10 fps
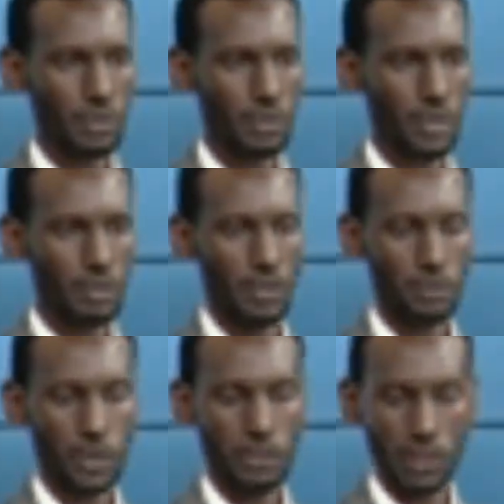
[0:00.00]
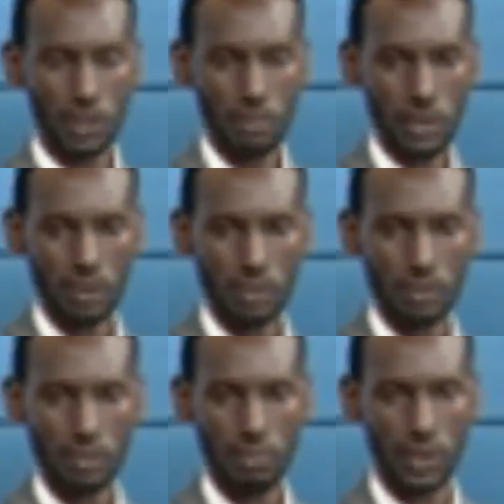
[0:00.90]
even if we're developing
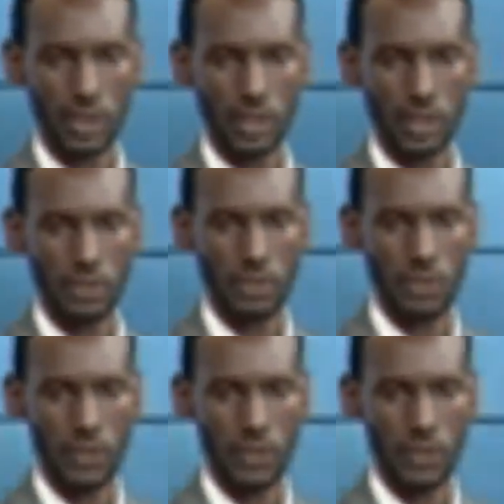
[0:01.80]
partnerships